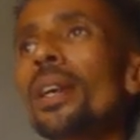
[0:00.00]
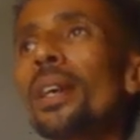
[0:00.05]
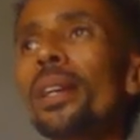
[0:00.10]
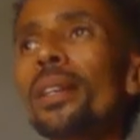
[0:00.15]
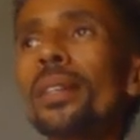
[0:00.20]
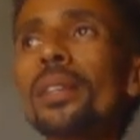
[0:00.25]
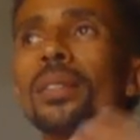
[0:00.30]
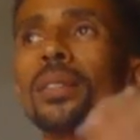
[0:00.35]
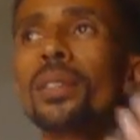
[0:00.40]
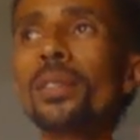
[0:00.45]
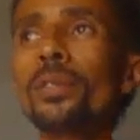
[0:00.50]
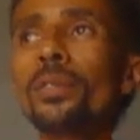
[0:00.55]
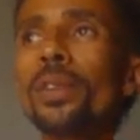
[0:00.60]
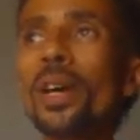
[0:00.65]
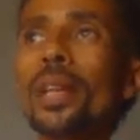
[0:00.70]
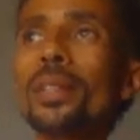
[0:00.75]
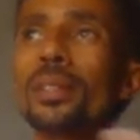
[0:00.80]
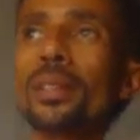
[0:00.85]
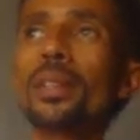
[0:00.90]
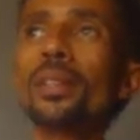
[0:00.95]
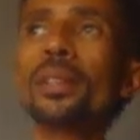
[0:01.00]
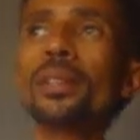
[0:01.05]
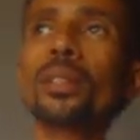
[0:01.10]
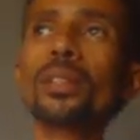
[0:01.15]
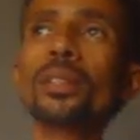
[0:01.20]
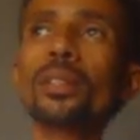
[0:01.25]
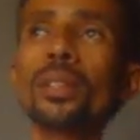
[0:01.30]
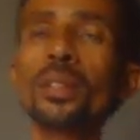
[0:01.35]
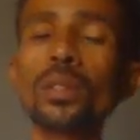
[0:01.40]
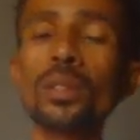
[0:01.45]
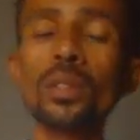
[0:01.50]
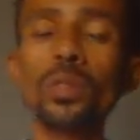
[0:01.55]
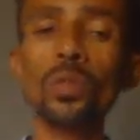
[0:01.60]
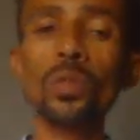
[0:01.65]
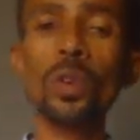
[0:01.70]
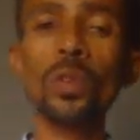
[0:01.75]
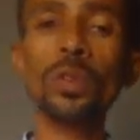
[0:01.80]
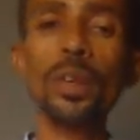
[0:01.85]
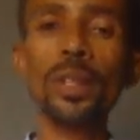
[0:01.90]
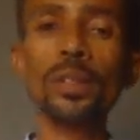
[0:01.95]
it is fast, it is
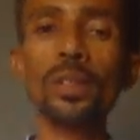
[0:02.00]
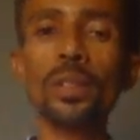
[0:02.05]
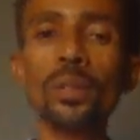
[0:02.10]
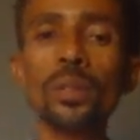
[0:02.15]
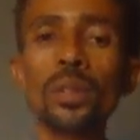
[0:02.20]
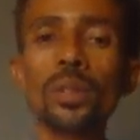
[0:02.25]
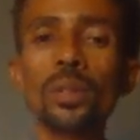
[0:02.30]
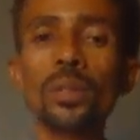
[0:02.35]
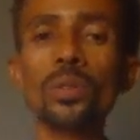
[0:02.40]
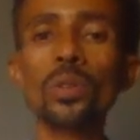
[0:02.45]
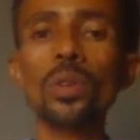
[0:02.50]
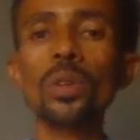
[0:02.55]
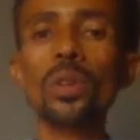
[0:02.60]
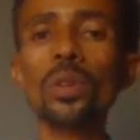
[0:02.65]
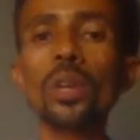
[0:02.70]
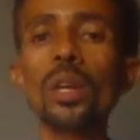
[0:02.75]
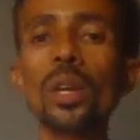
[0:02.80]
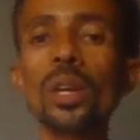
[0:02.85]
so fast, so